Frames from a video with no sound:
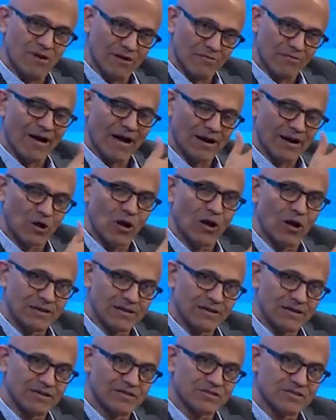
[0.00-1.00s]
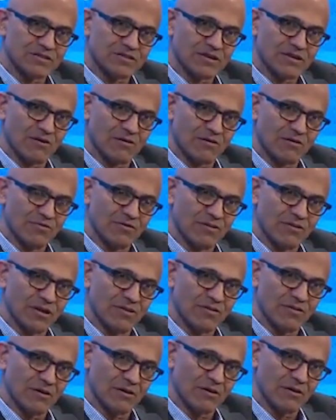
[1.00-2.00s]
one of my colleagues uh, on,
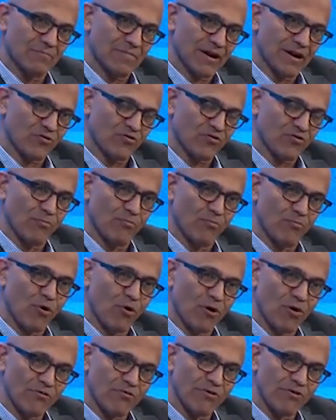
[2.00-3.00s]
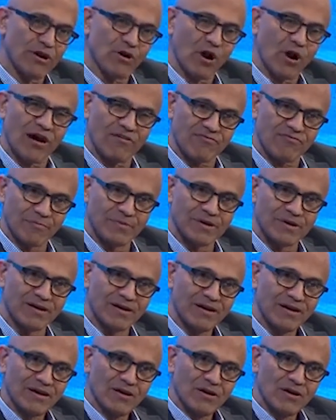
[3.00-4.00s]
at the Microsoft board, Reid
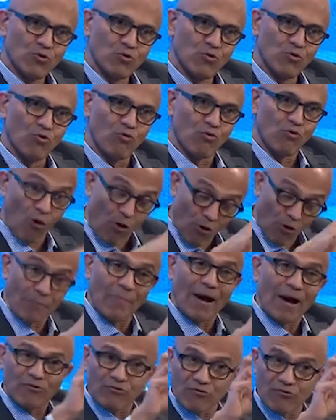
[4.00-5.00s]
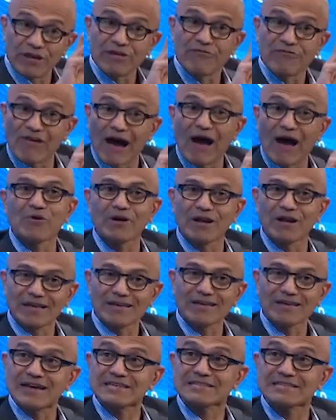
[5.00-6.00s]
Hoffman, who wrote about
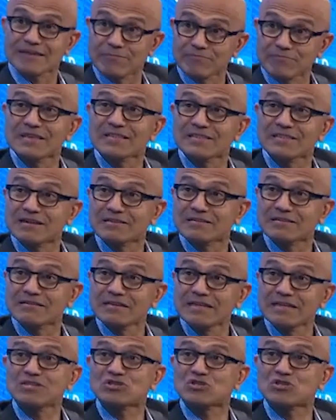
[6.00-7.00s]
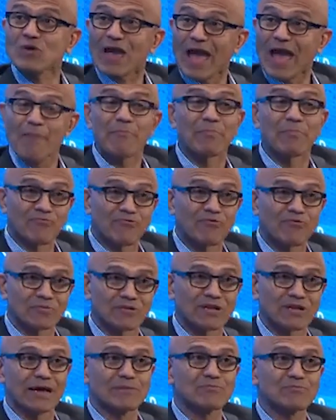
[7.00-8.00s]
refounding as something yeah. that needs to happen from
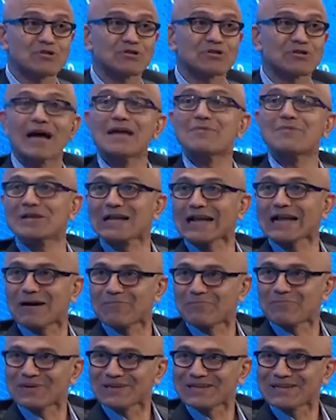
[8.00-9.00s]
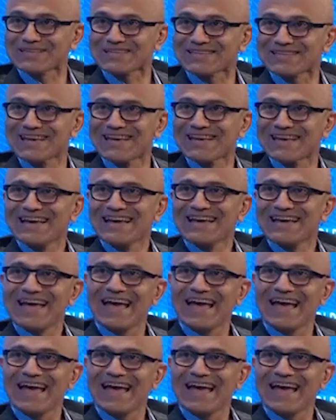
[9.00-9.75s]
time to time in companies. Mm.